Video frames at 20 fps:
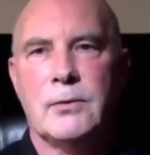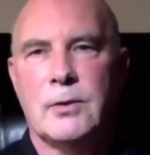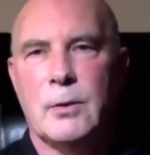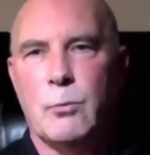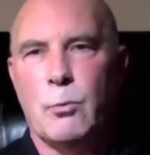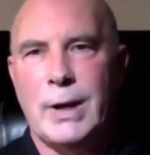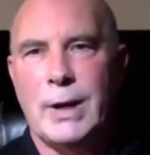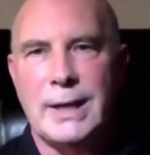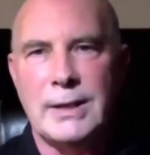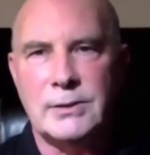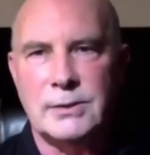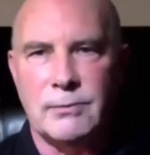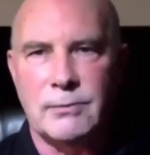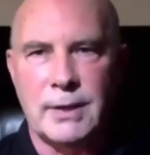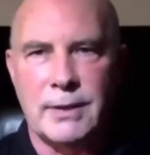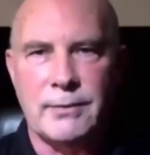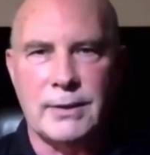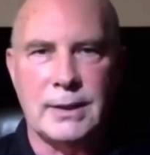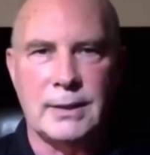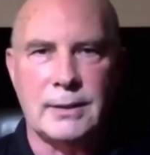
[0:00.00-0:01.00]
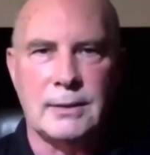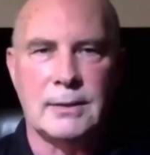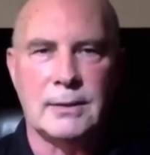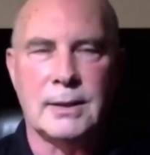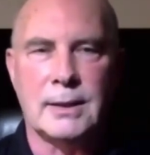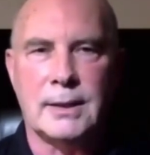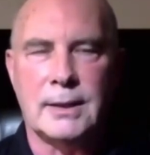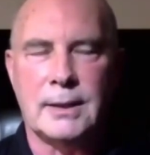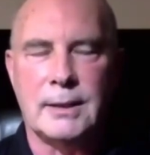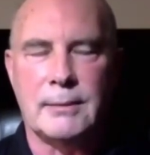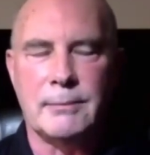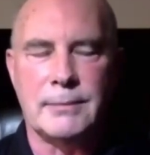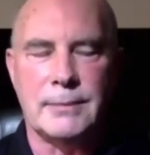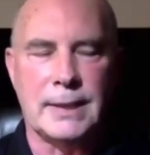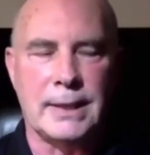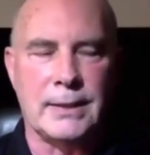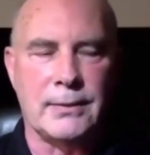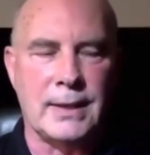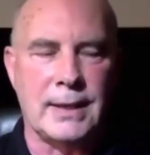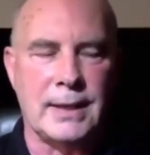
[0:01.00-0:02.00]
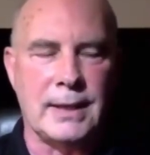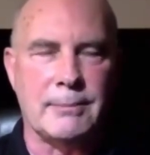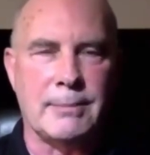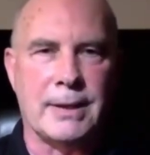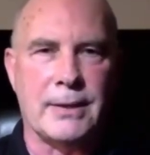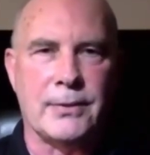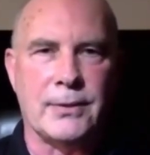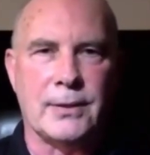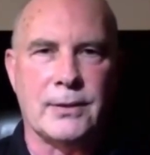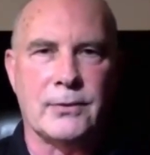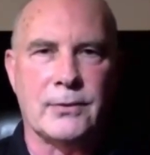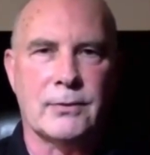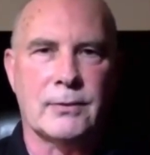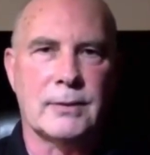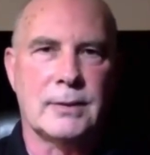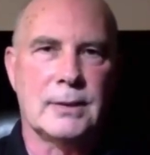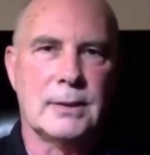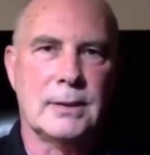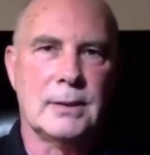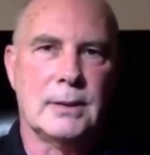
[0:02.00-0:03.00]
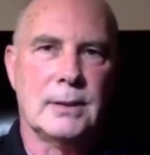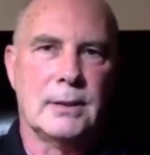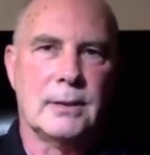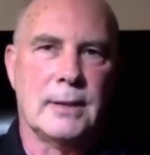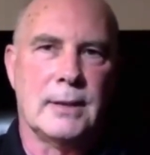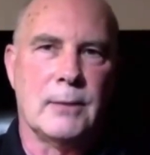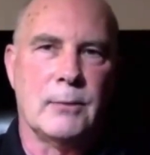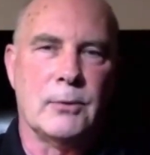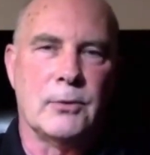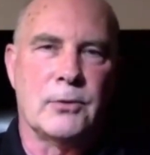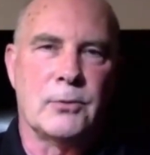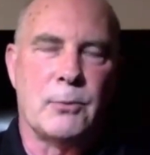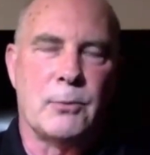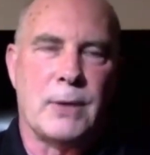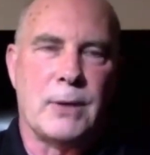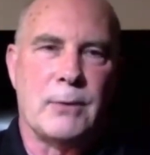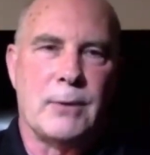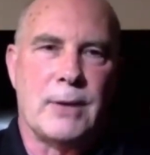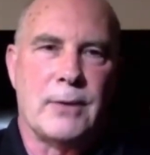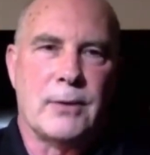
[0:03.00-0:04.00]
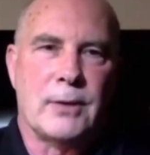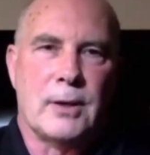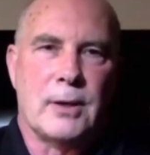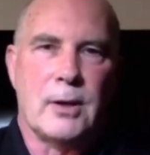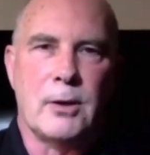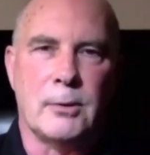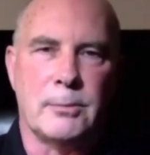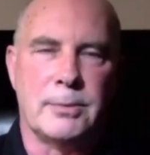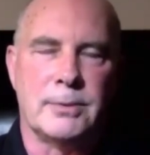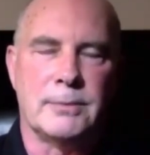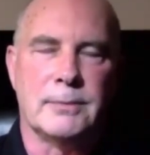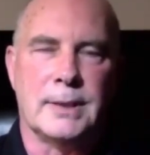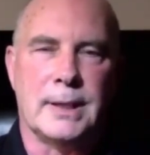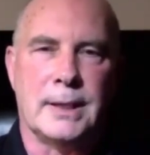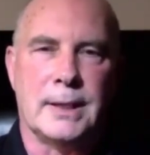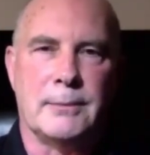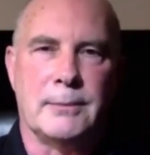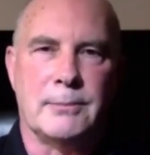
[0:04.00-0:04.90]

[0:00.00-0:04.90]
some ways of living and thinking about this that will spread around the globe.